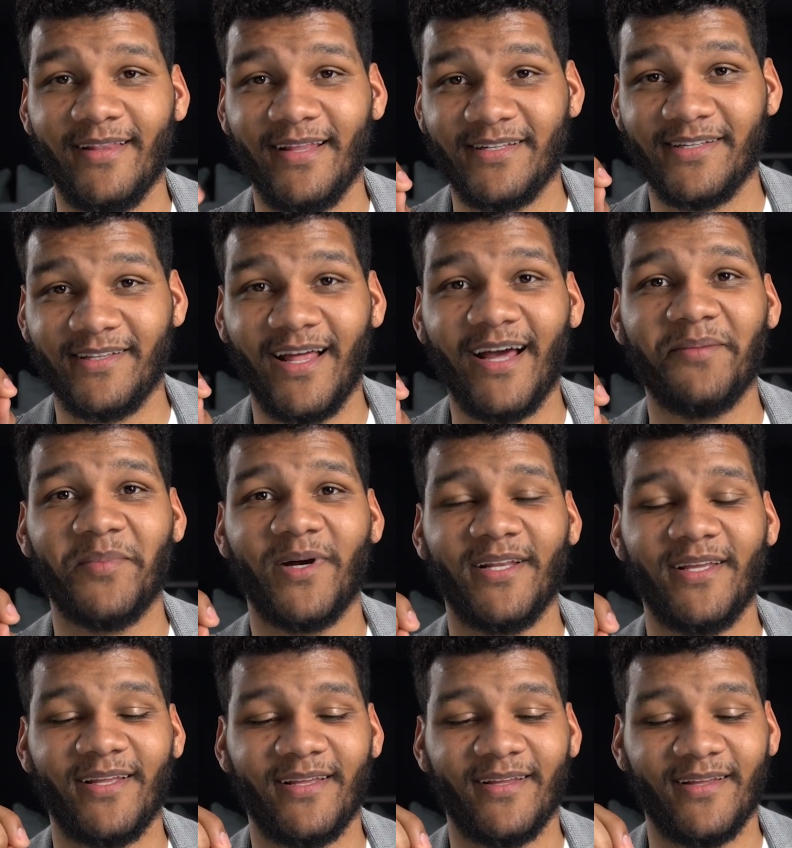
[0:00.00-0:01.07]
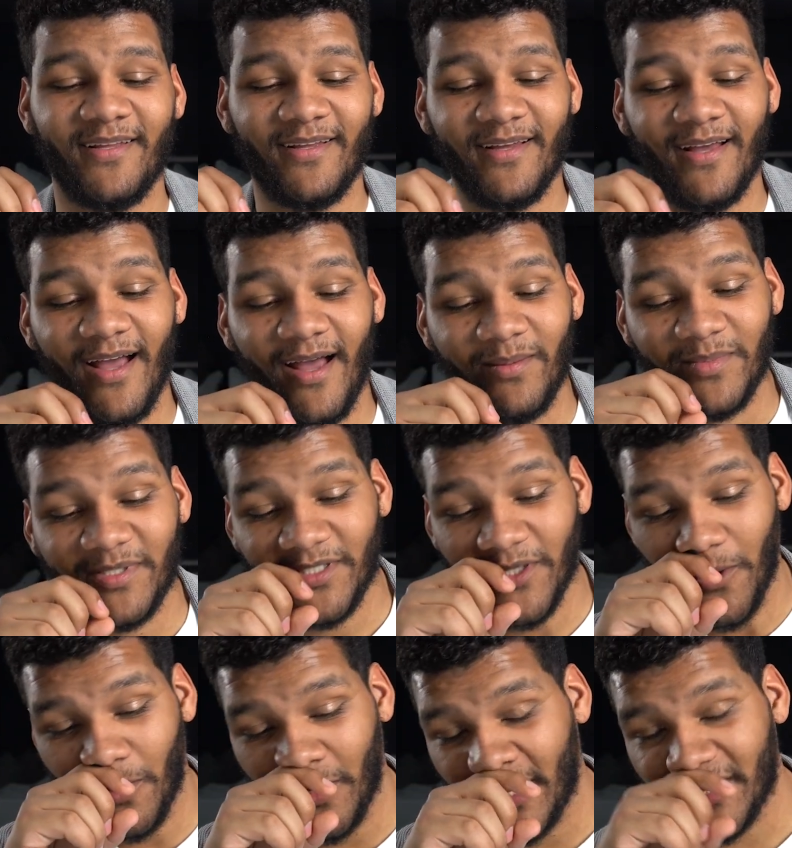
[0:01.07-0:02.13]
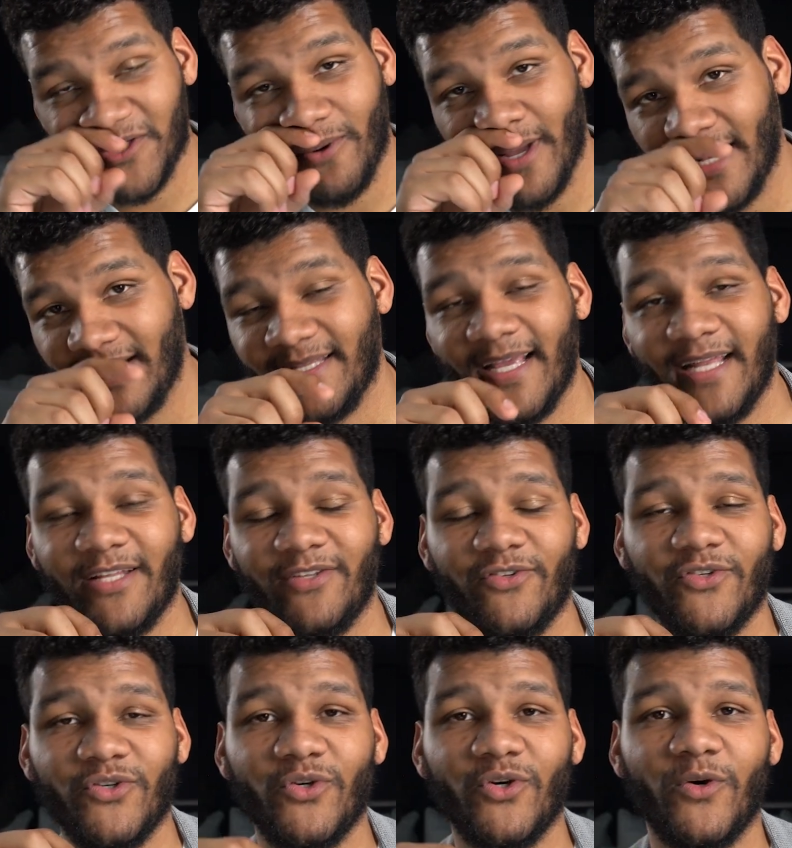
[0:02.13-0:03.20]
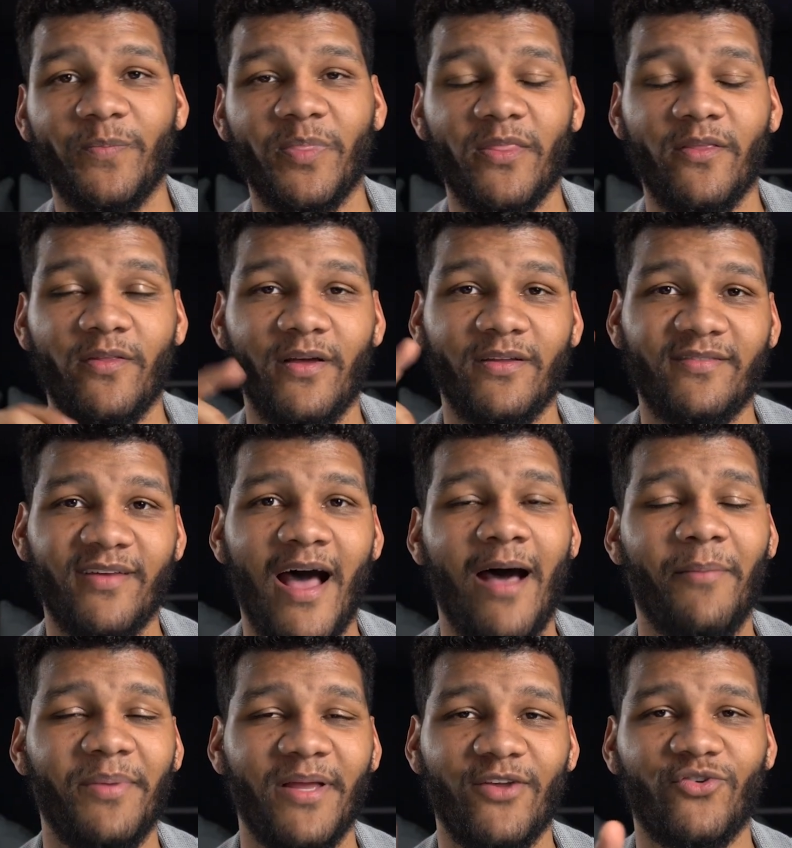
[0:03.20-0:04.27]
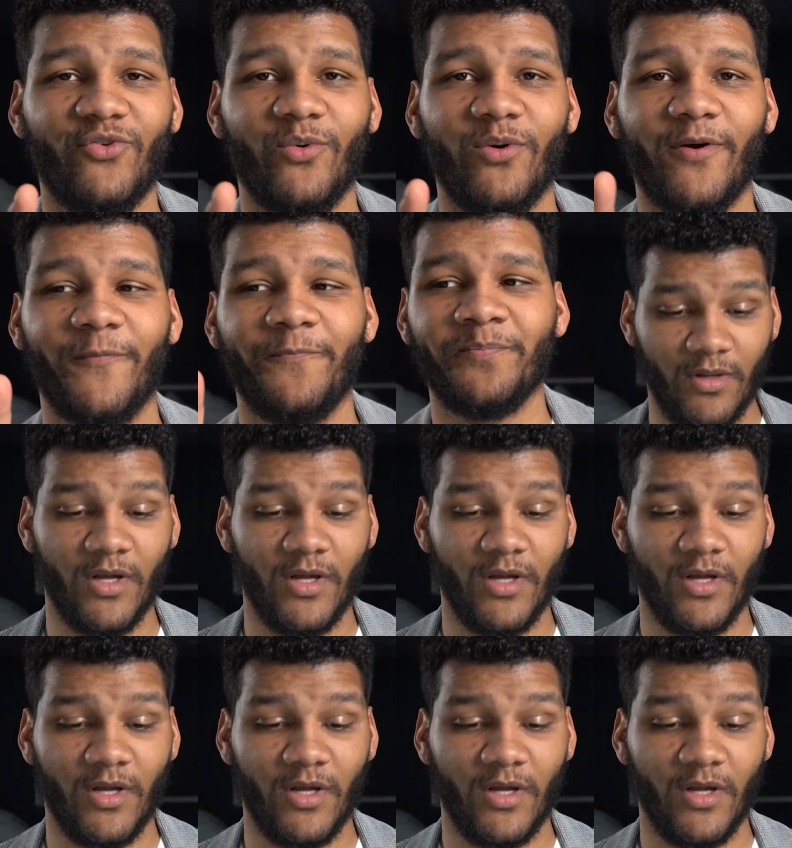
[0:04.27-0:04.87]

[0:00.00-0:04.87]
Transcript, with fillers: That's a lot of money. Um, so let's go ahead and get into the top issuer.